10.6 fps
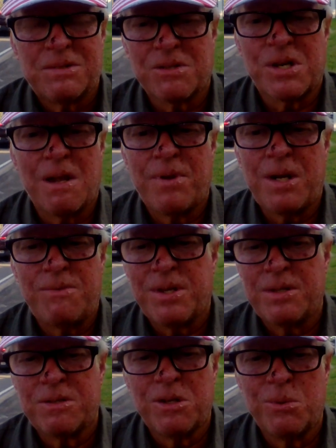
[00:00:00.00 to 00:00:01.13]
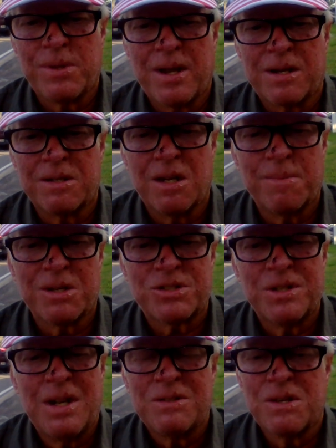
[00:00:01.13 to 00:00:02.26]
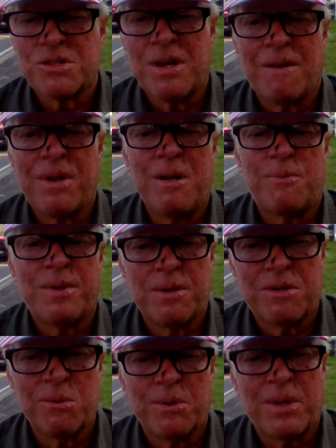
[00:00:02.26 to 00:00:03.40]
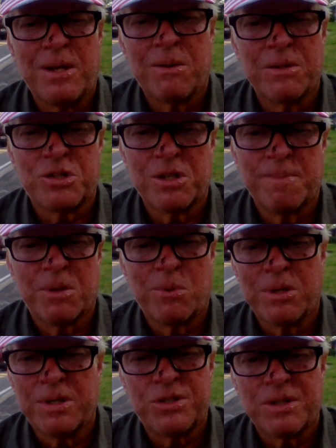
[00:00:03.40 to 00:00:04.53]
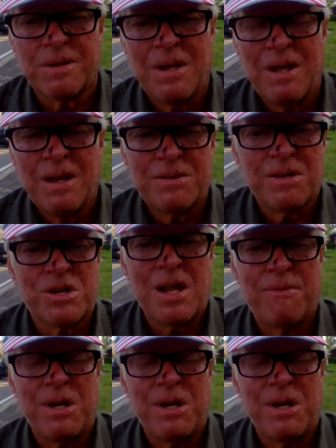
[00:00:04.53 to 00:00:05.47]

doesn't have anything to do with academics, doesn't have anything to do with any legitimate religion, doesn't have